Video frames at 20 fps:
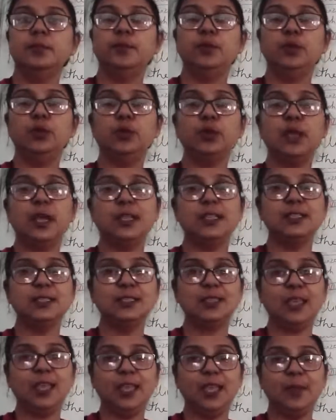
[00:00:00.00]
you can
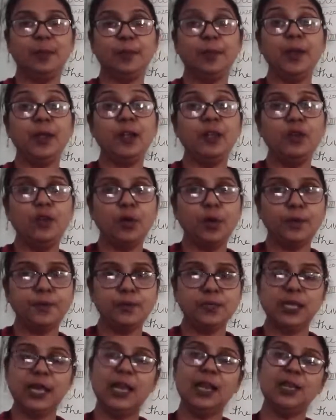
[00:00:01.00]
say pin drop
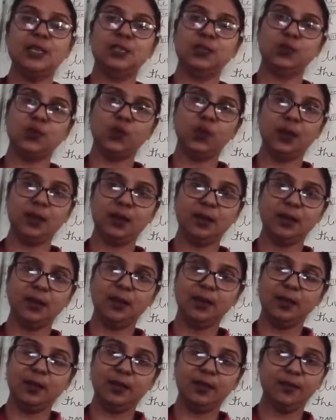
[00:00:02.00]
silence were,
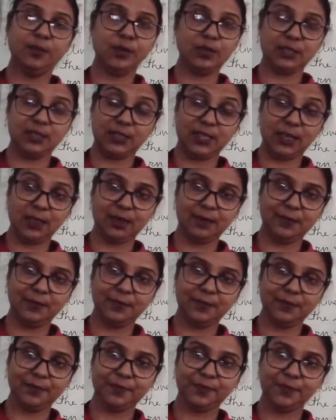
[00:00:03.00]
was there.
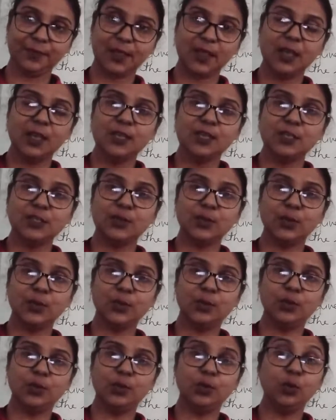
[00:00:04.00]

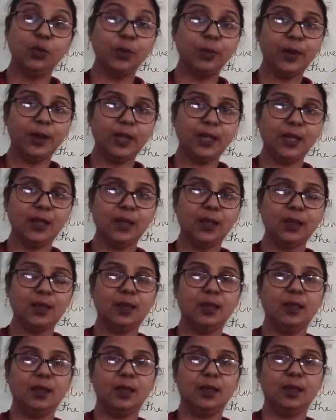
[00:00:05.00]
So nobody
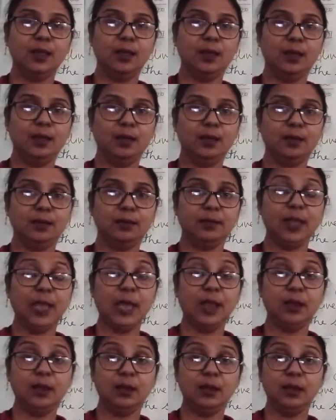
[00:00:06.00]
uh,
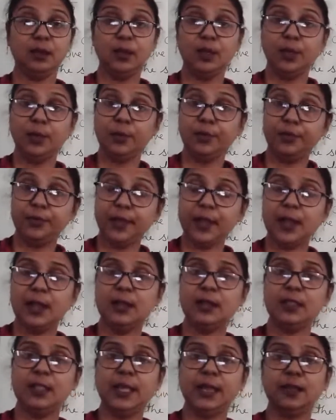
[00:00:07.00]
can
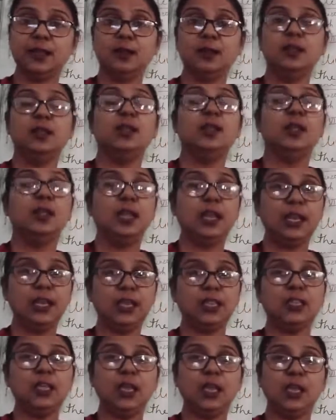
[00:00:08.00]
felt that
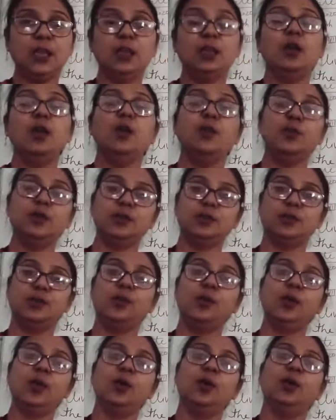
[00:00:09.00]
anything was
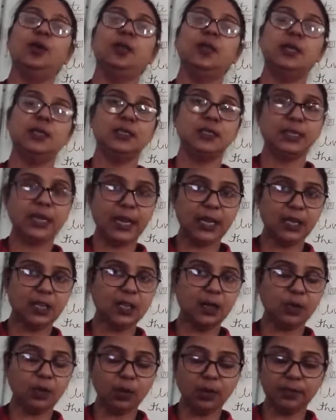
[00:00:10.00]
going on inside
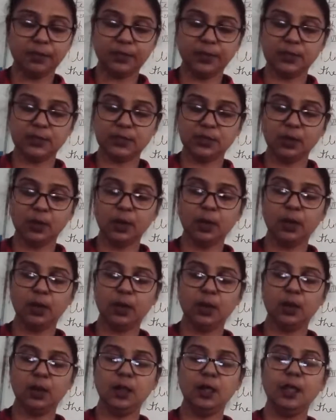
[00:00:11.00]
the conference
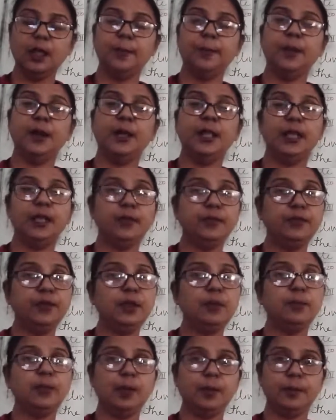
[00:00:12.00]
hall, but
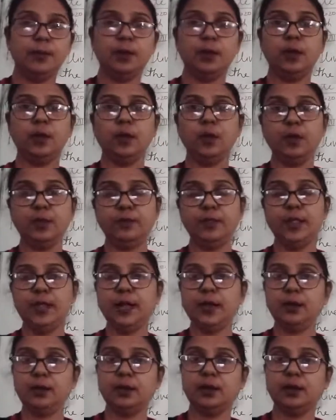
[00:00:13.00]
every member of that